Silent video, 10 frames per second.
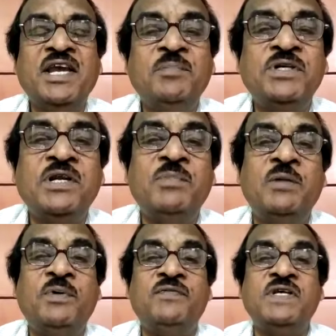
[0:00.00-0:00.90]

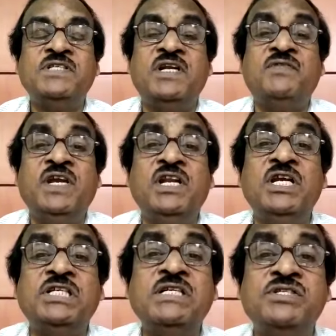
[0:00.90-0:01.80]
K.P.Sarma, Professor of
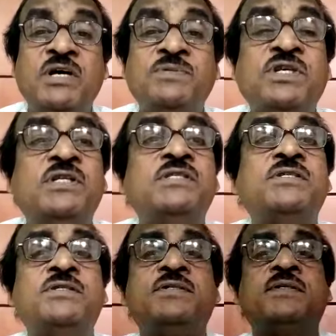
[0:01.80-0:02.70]
English and
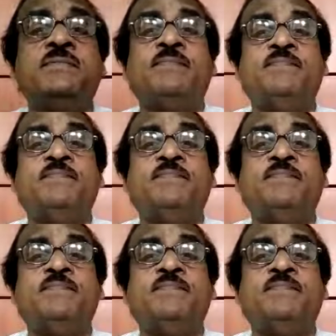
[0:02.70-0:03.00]
Softskills.